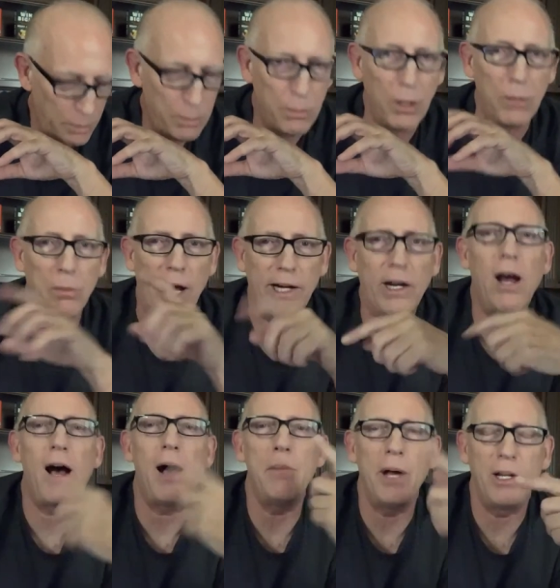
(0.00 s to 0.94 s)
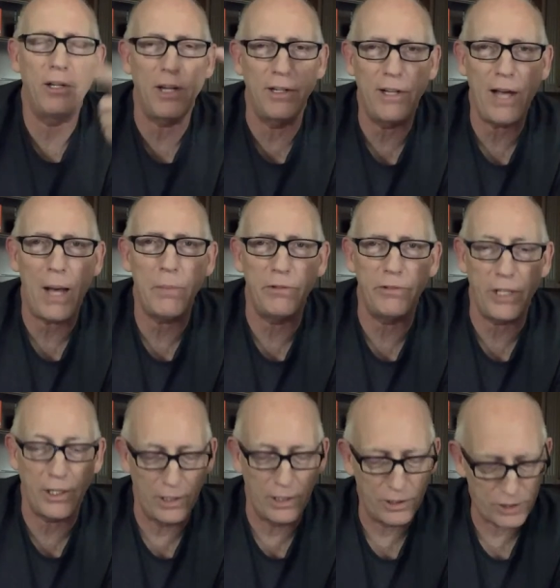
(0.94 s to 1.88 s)
But my comment on top of
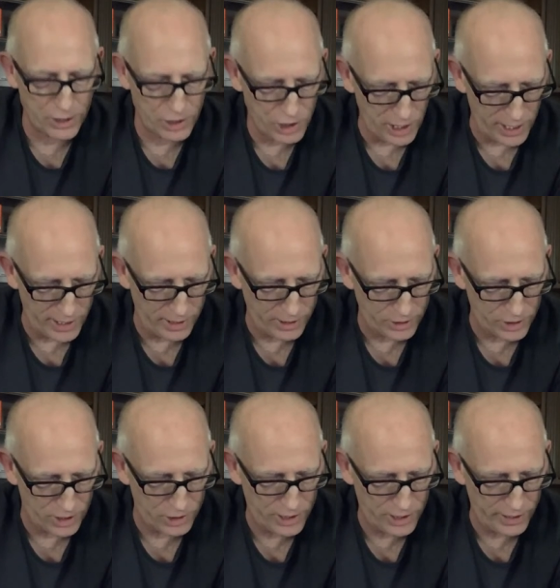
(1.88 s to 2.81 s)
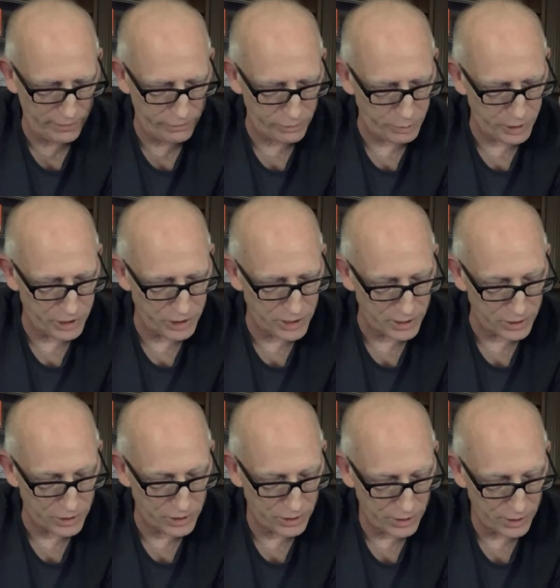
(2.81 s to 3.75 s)
it is that China is unsafe for
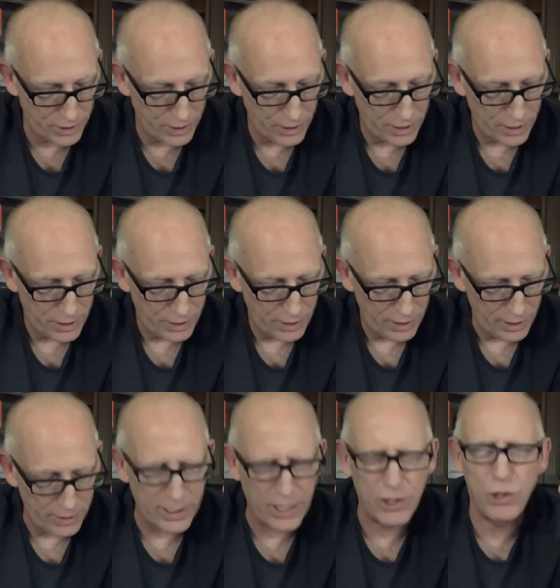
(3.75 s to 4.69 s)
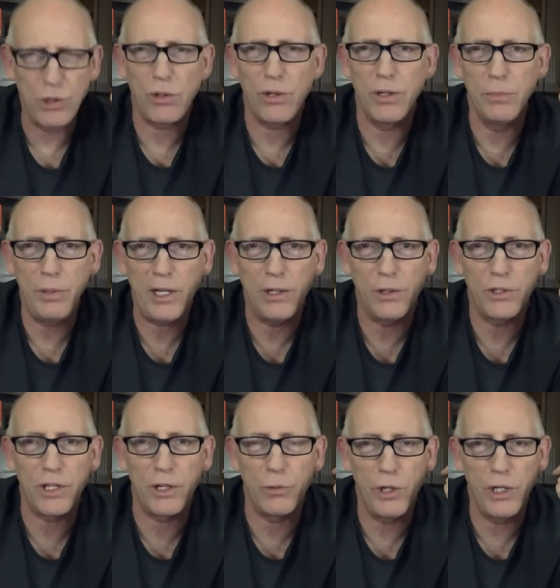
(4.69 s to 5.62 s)
business. And then Jordan
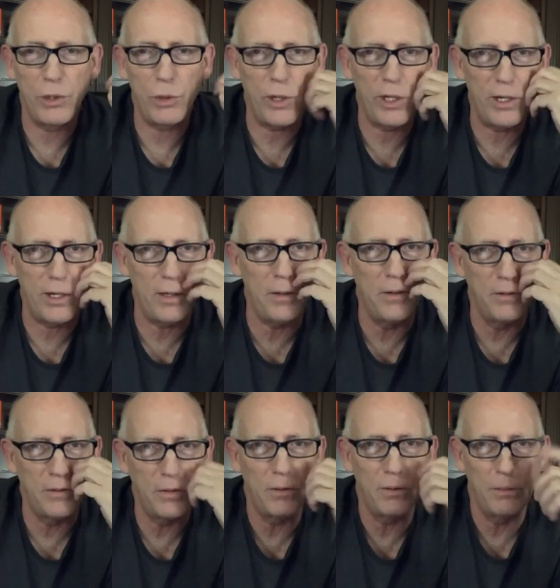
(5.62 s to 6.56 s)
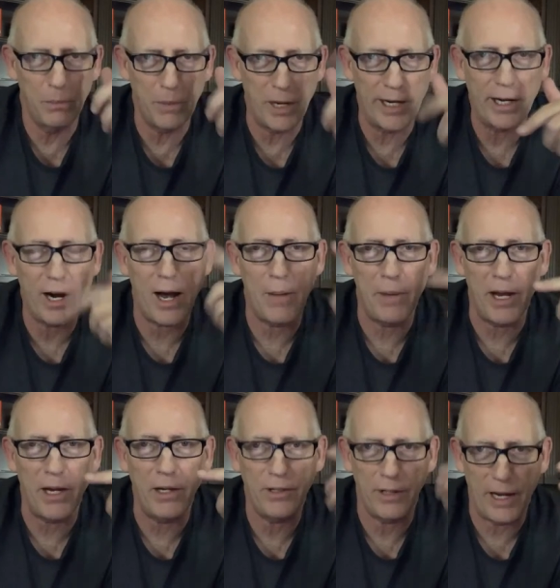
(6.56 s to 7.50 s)
Peterson retweeted my
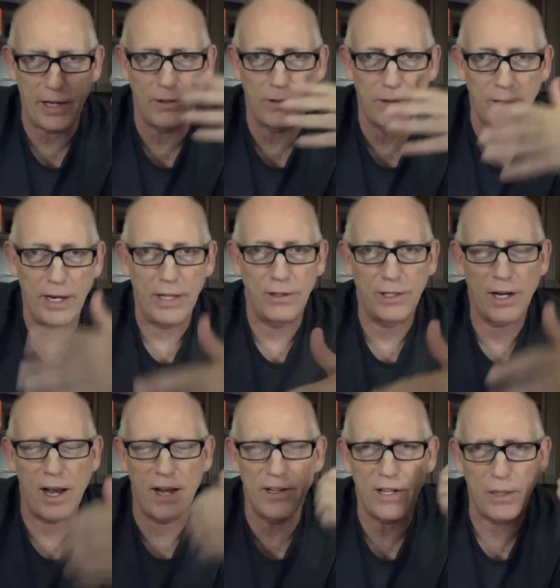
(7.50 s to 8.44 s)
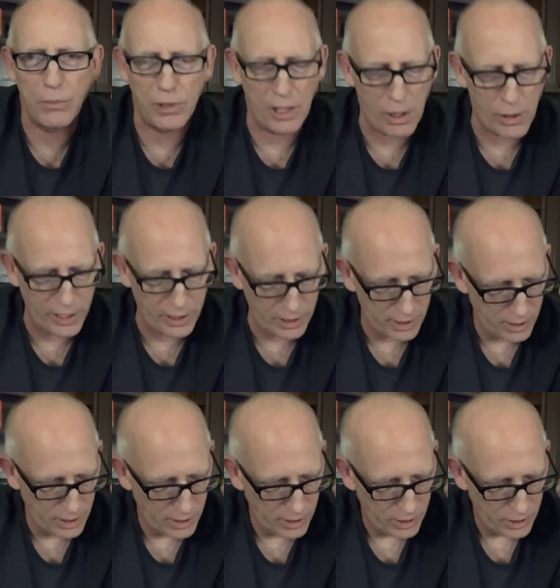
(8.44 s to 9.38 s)
comment and, and the content below it
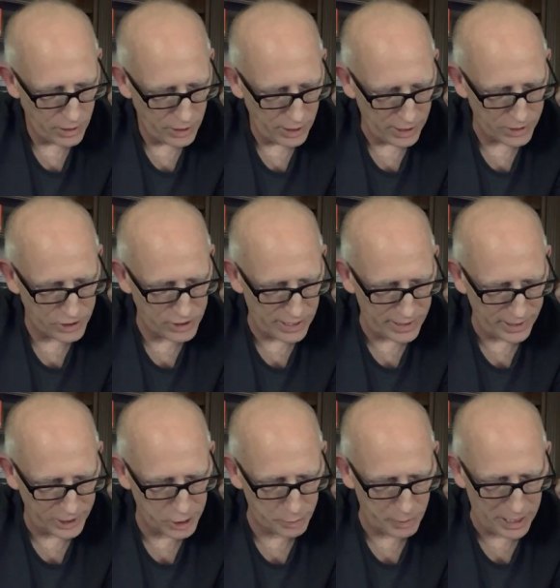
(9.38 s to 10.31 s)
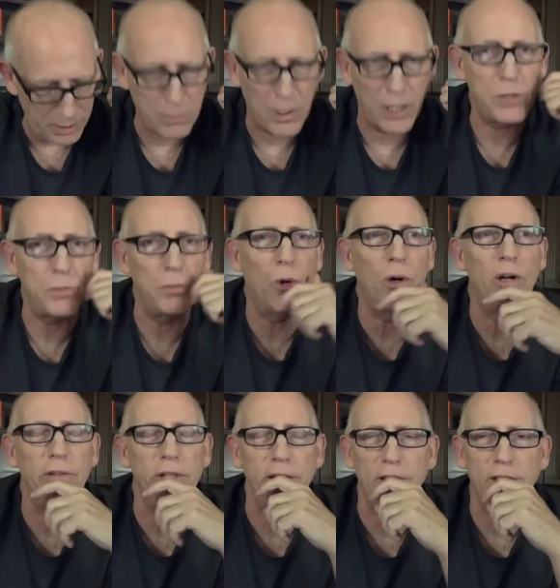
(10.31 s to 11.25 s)
and said, expect much more
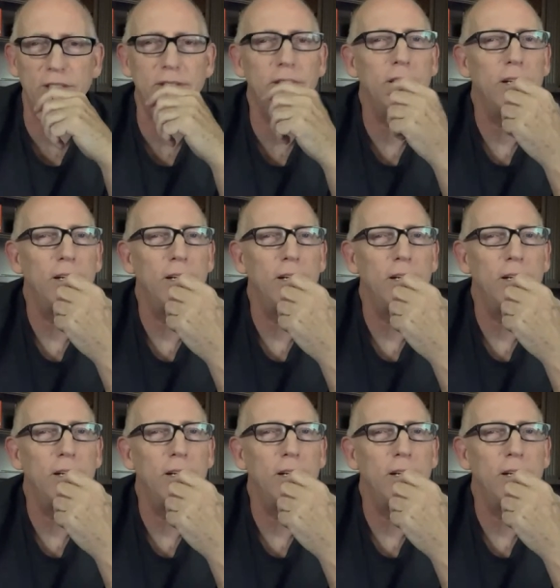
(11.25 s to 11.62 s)
of this.